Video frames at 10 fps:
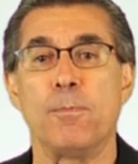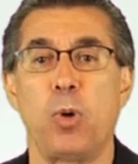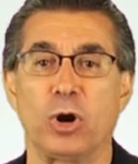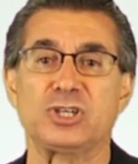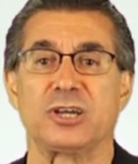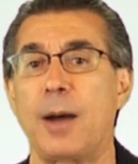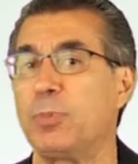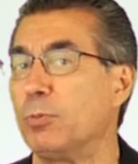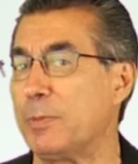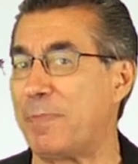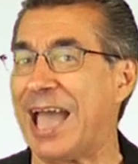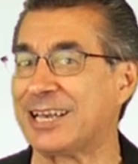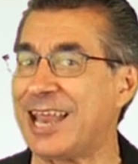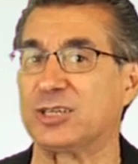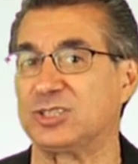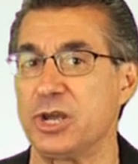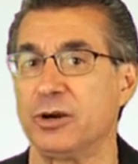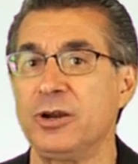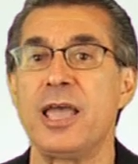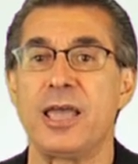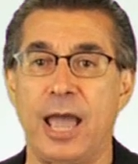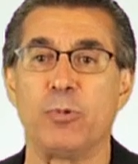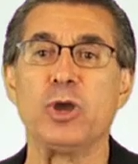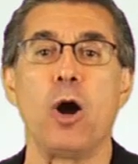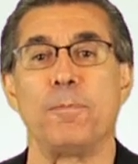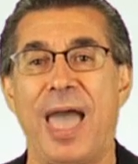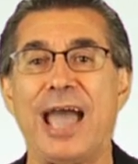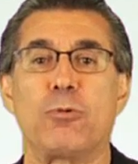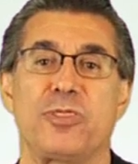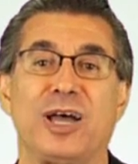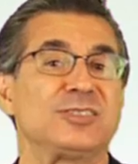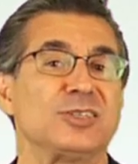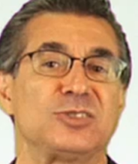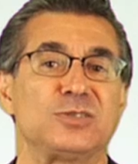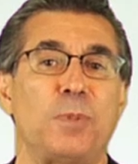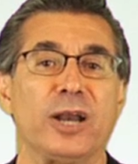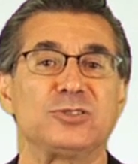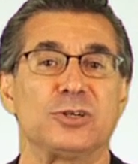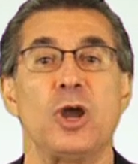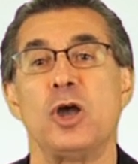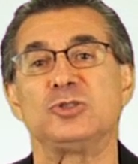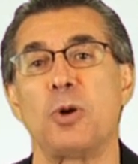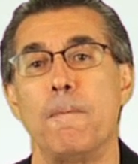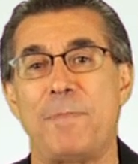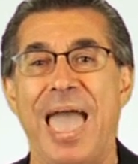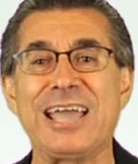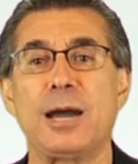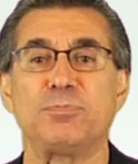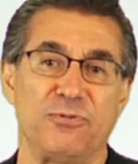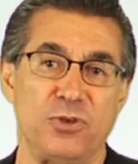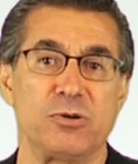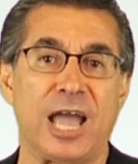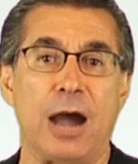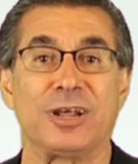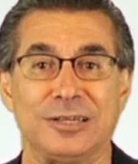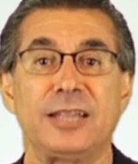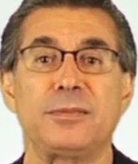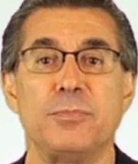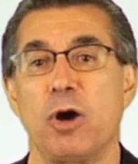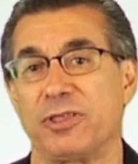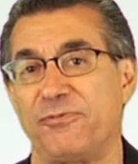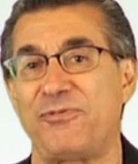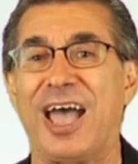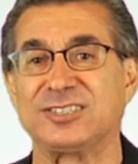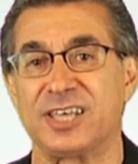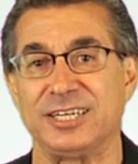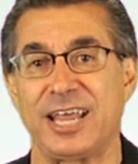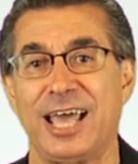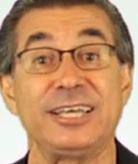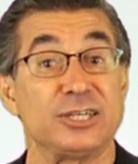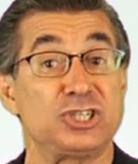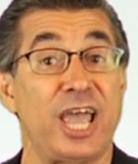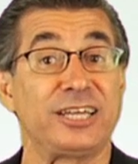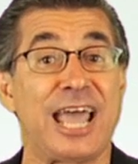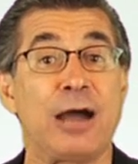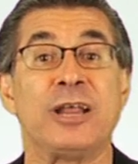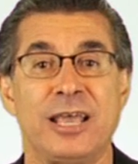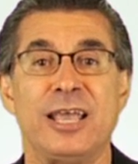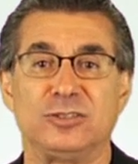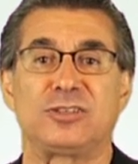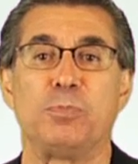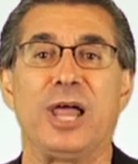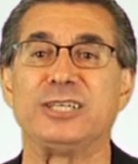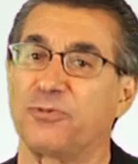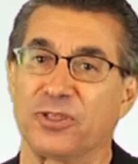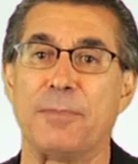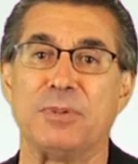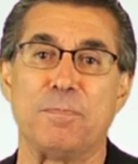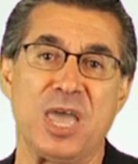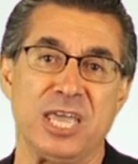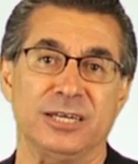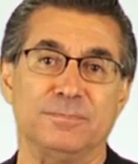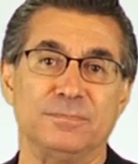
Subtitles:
Porsche Cup will be back next year, and we hope back with us as a sponsor. So bang up the view count and let them know that Fastlane Daily and Shakedown is the place for them to be.